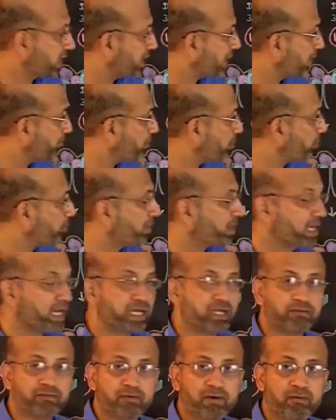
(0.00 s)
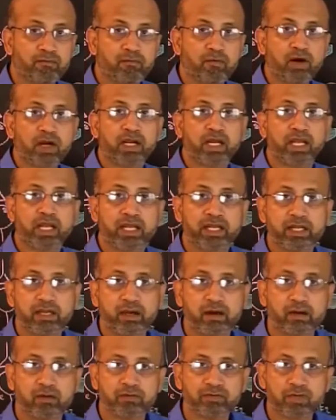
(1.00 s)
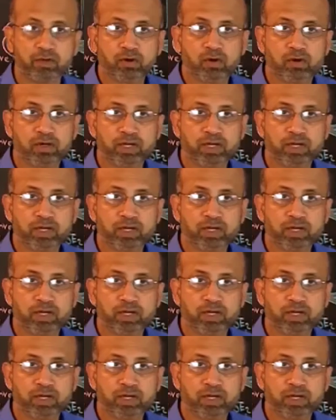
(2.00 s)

that can propagate from one area of the